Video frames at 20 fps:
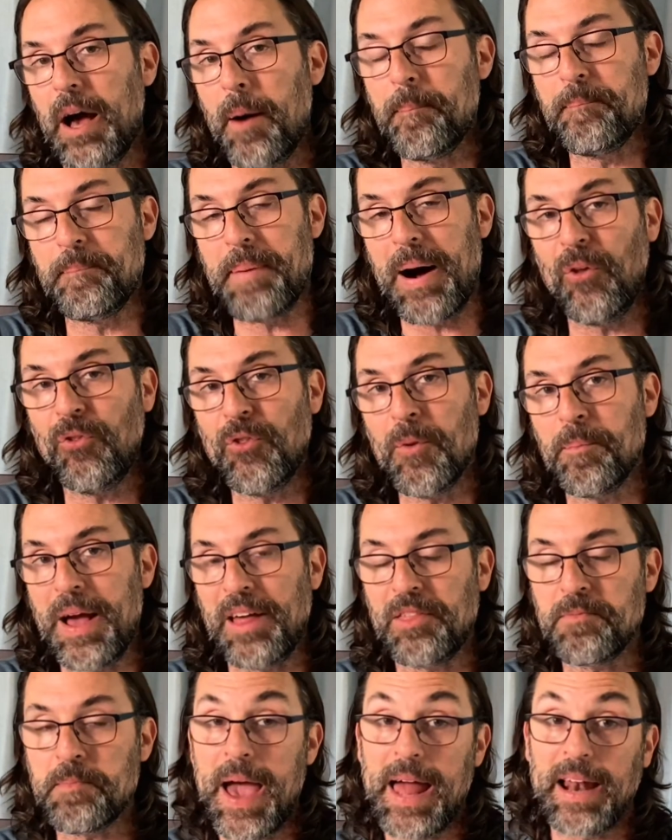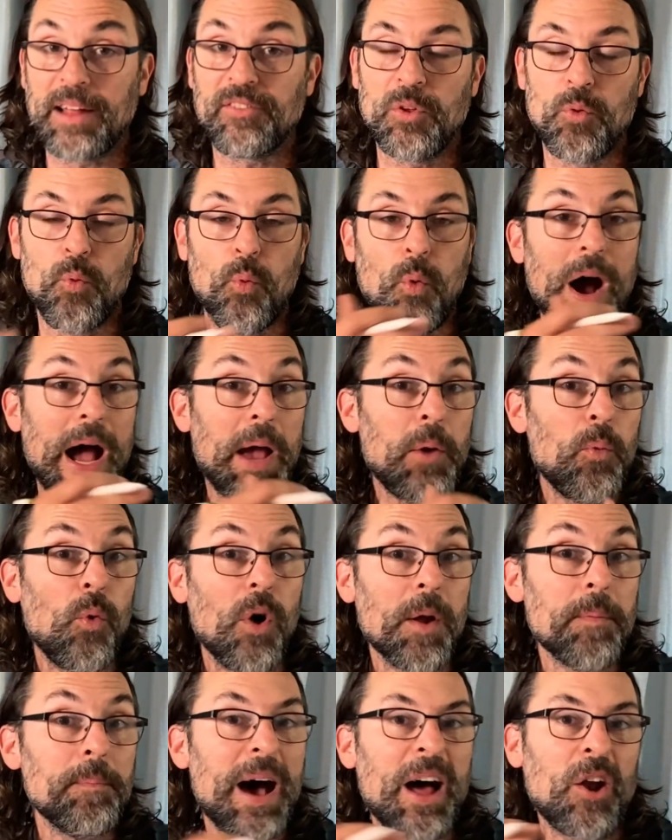about the mathematics and why
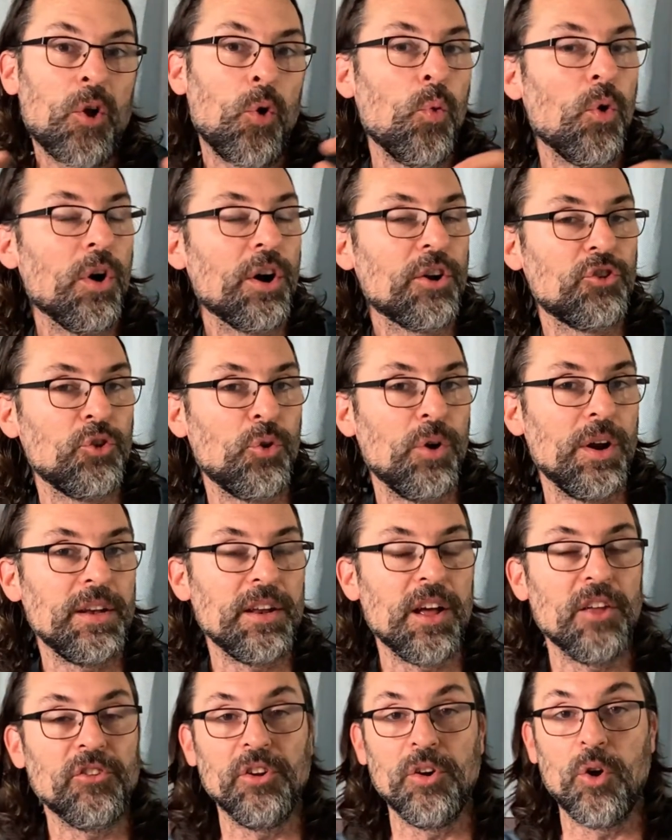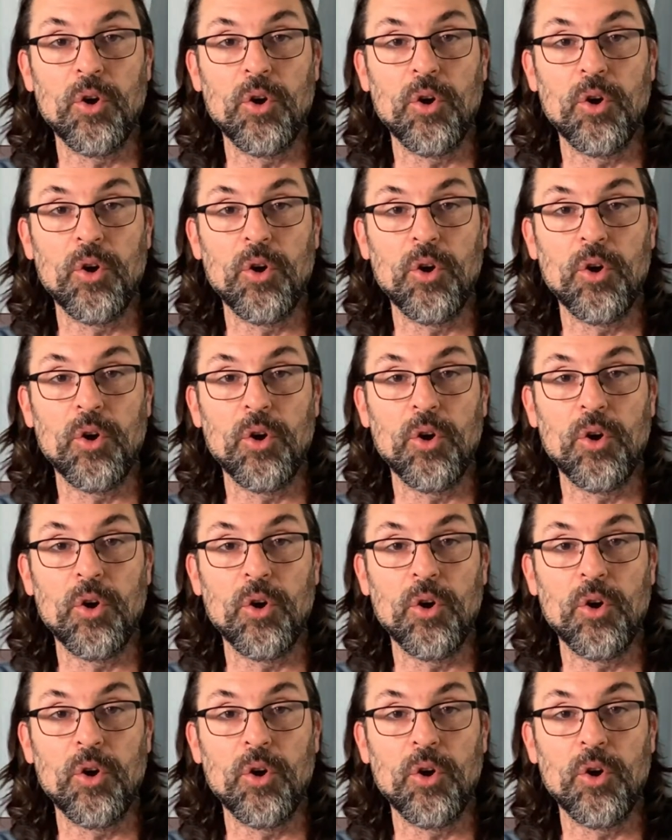one model works or it doesn't,